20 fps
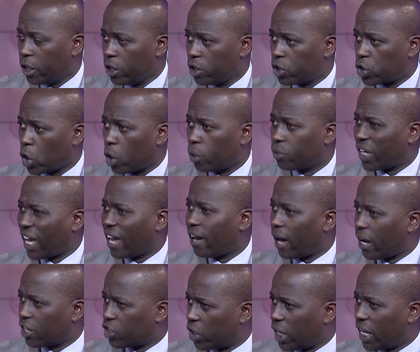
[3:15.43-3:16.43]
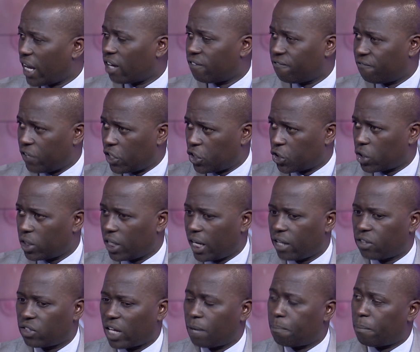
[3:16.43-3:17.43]
So they're actually
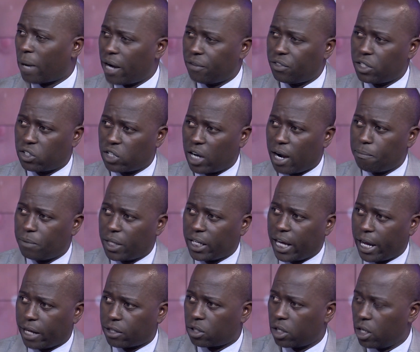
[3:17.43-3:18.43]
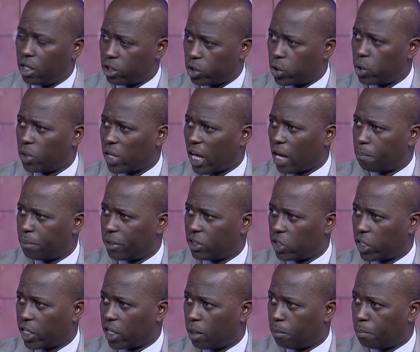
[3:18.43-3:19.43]
envisioning that by the time they get to that
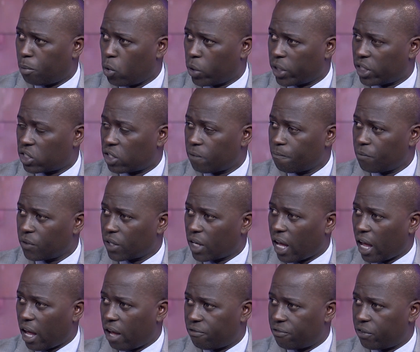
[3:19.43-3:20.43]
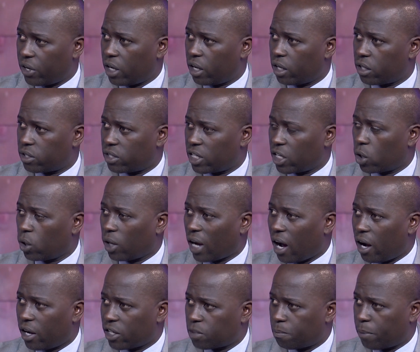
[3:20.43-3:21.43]
particular point, every single
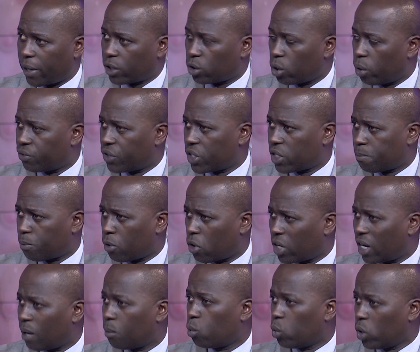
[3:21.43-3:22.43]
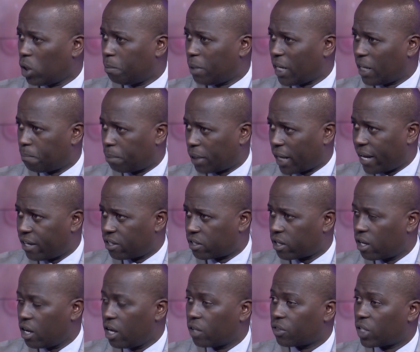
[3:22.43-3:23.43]
aspect of this program will be in place.
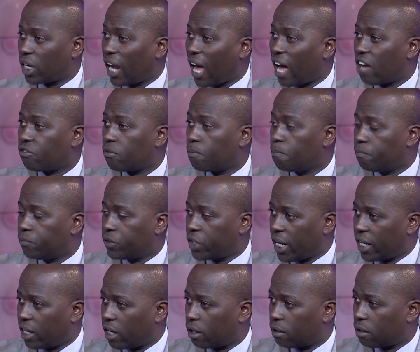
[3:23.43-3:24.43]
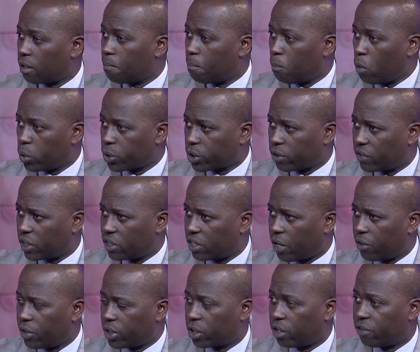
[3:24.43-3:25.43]
They'll take most of the
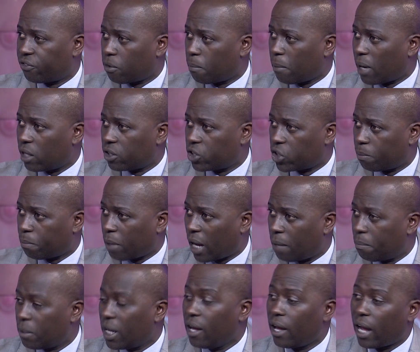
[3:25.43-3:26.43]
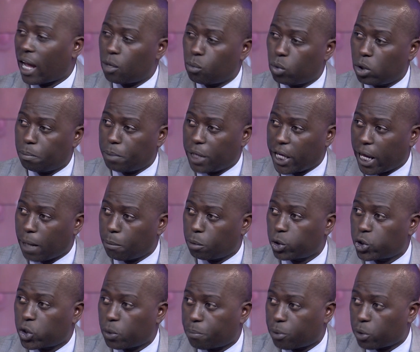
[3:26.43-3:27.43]
territory from Al-Shabaab and will be able
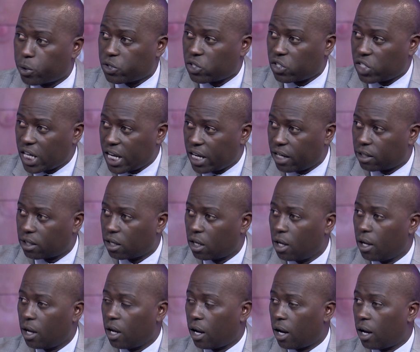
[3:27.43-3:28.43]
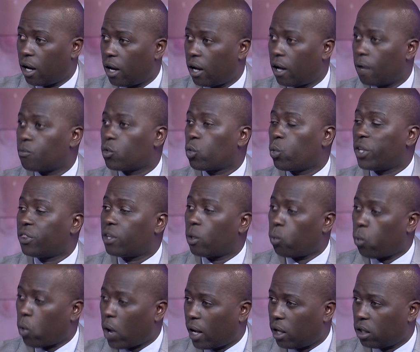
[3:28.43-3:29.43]
to proceed with a
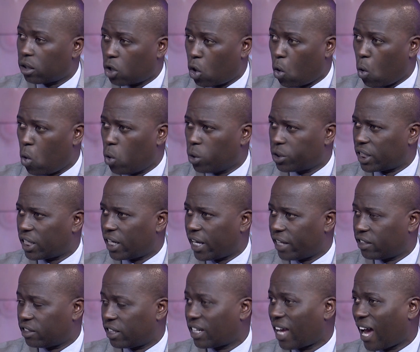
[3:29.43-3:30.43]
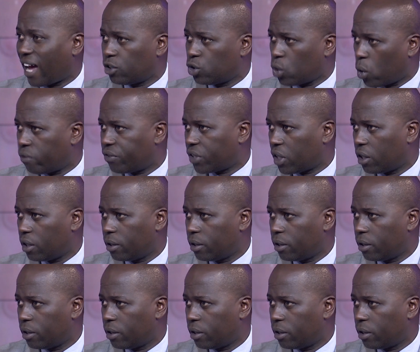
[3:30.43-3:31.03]
well-coordinated handover.